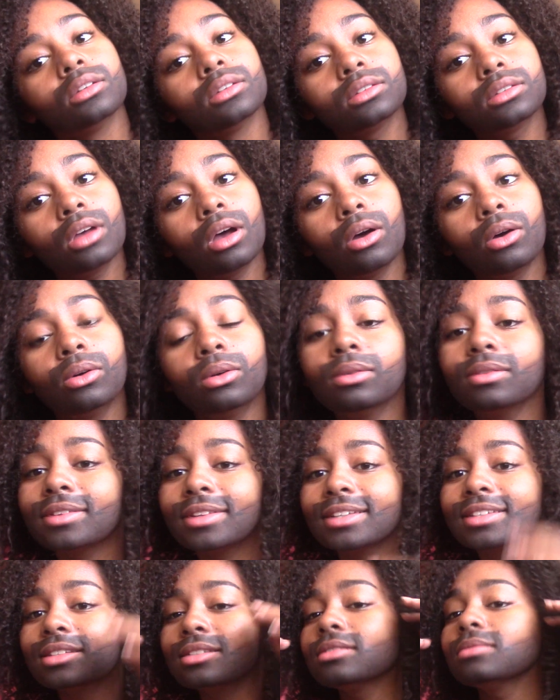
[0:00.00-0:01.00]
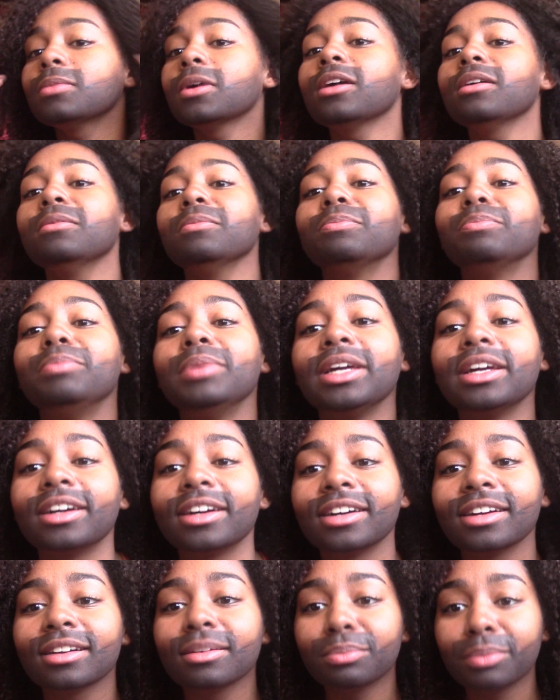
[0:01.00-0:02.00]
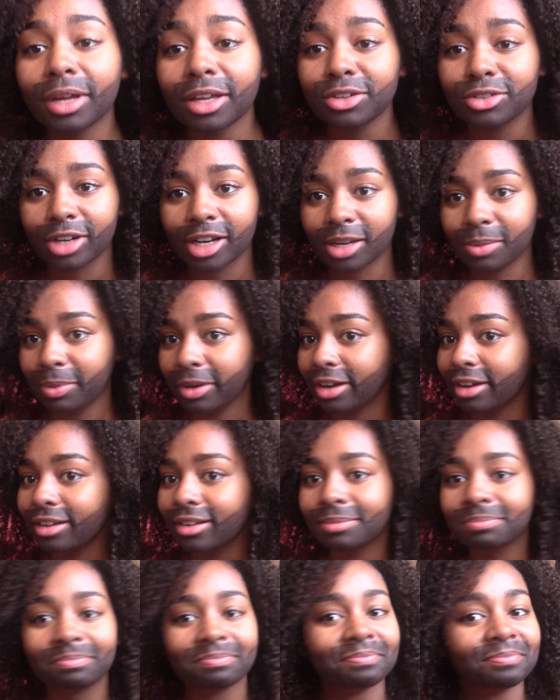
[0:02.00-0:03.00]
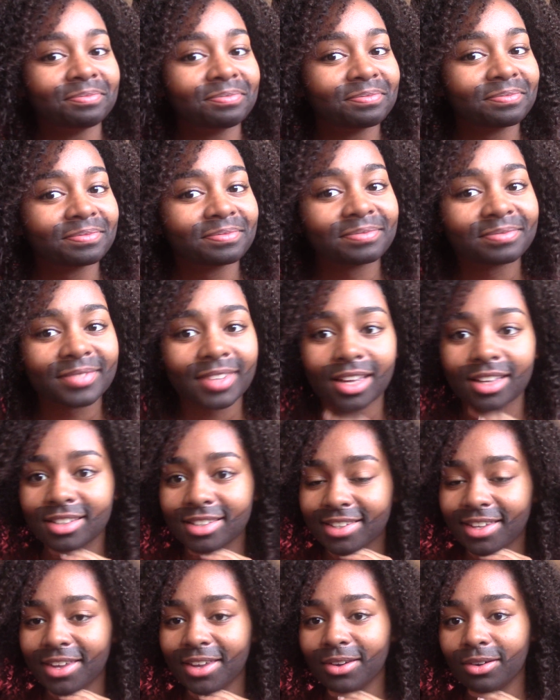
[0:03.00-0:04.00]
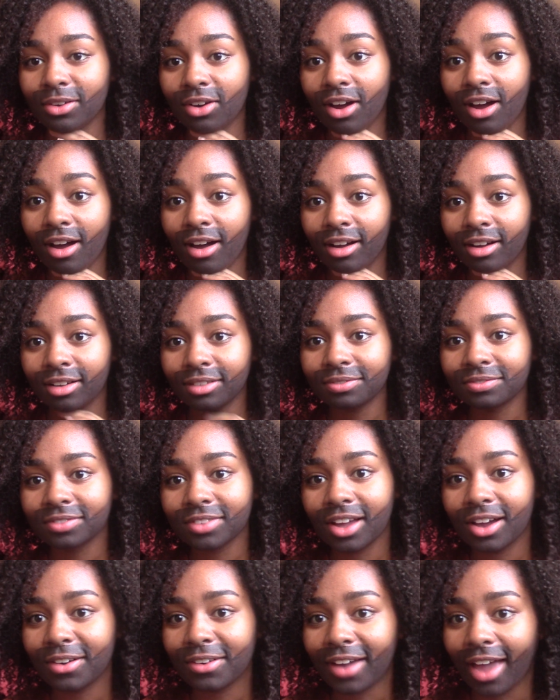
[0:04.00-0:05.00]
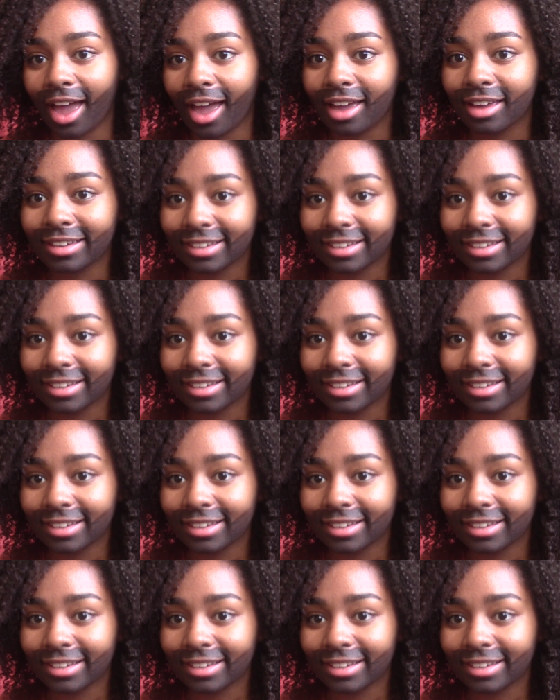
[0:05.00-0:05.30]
So this is my beard, my Drake beard cute, huh? Okay.